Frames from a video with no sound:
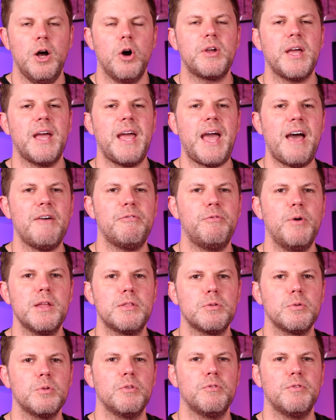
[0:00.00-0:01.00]
Okay, halfway
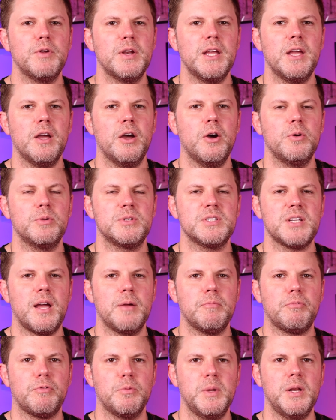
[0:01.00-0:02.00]
through the video,
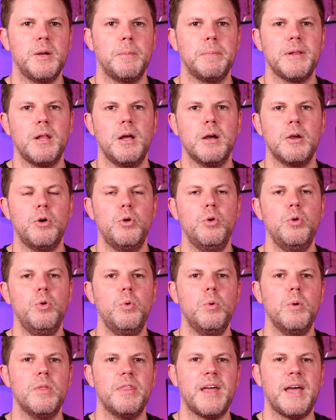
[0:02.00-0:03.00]
time for me to plug
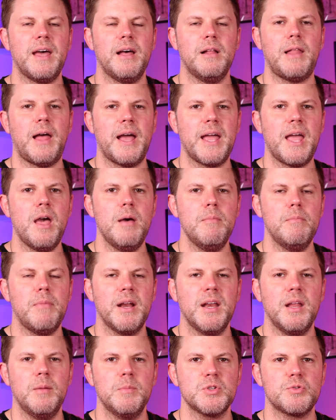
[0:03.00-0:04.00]
who the hell I am.
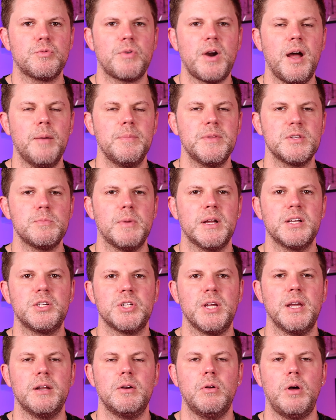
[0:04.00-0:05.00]
My name is Rob, this is my
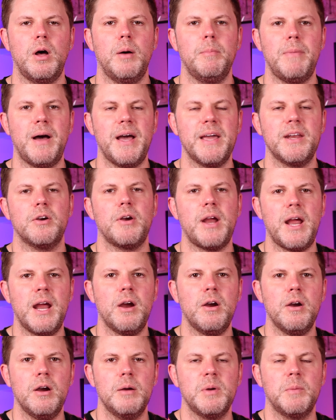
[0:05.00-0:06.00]
channel,
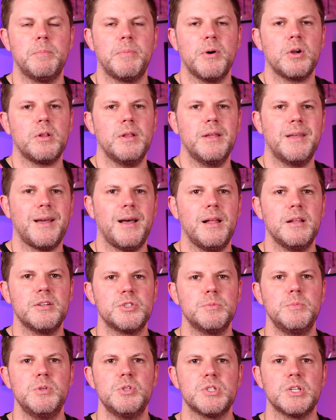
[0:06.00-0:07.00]
AMinorError. I'm a Berklee
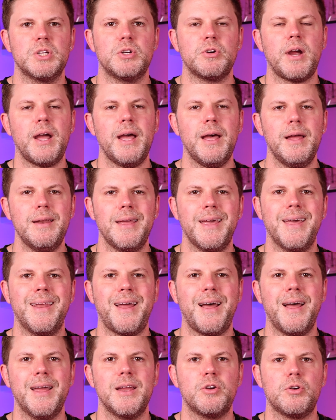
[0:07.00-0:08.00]
College of Music grad, and
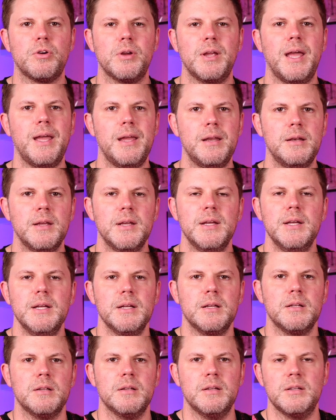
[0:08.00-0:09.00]
I create
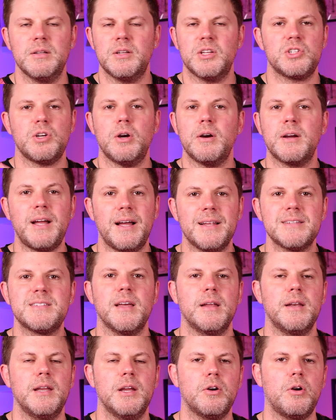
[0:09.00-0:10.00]
guitar
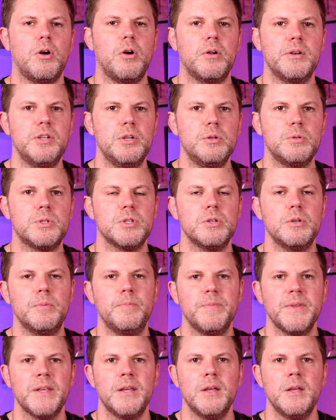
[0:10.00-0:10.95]
content here on YouTube.